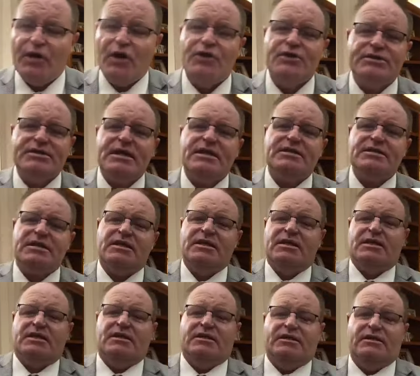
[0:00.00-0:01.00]
folks, that's a
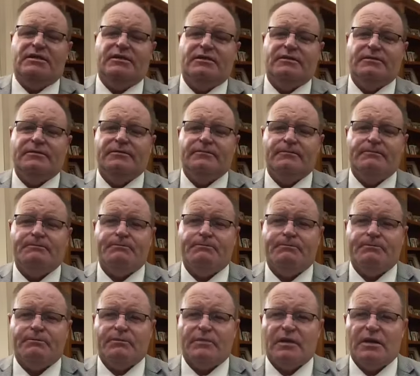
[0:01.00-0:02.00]
key.
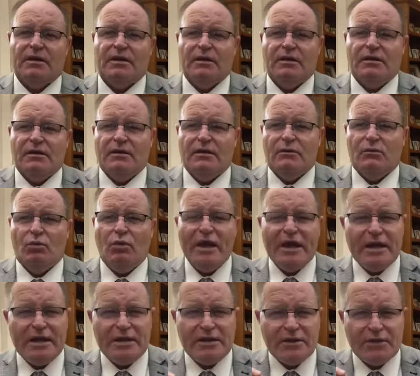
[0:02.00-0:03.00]

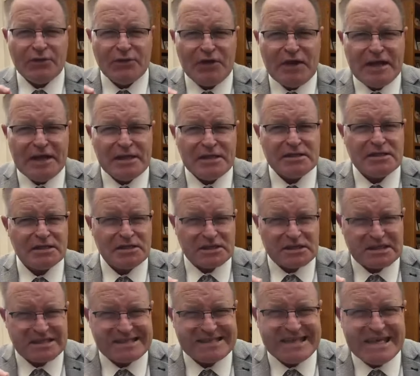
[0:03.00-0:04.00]
When
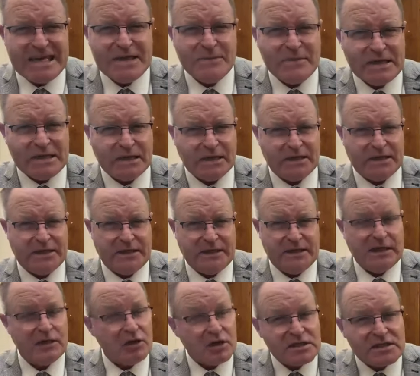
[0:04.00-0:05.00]
things
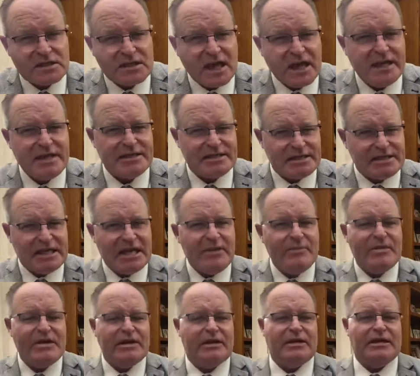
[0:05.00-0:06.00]
seemingly, and I say
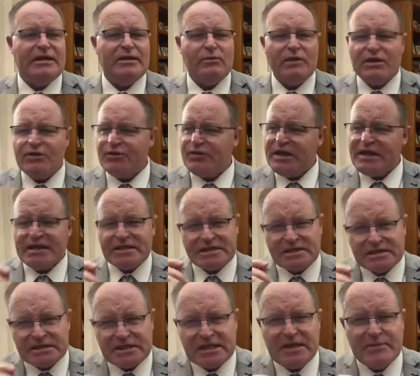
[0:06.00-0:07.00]
seemingly, when
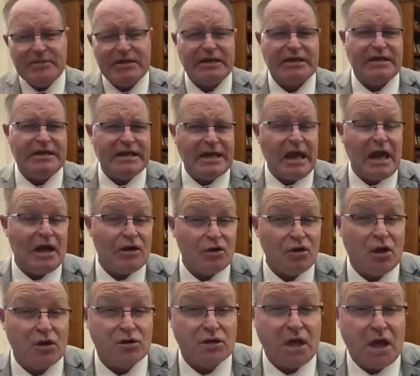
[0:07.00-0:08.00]
things seemingly are
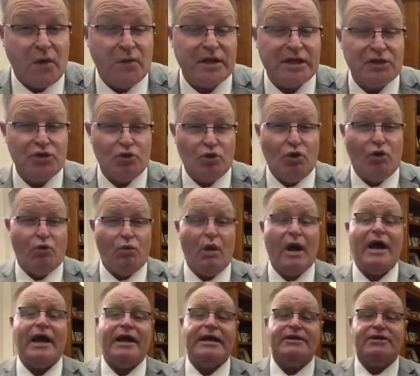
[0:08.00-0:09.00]
not going your
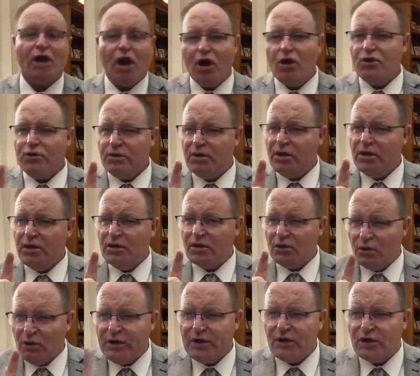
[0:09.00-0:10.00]
way, don't
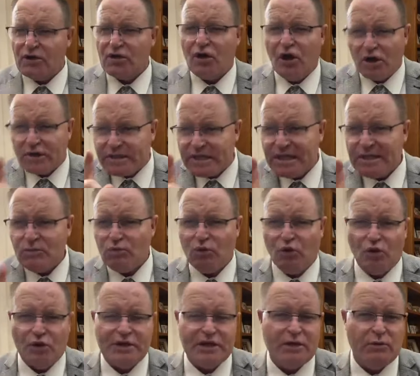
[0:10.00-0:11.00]
quit on God. Keep
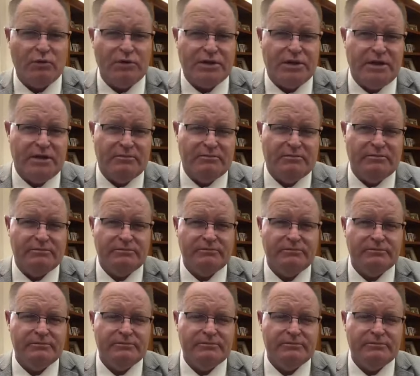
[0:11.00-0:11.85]
walking with Him.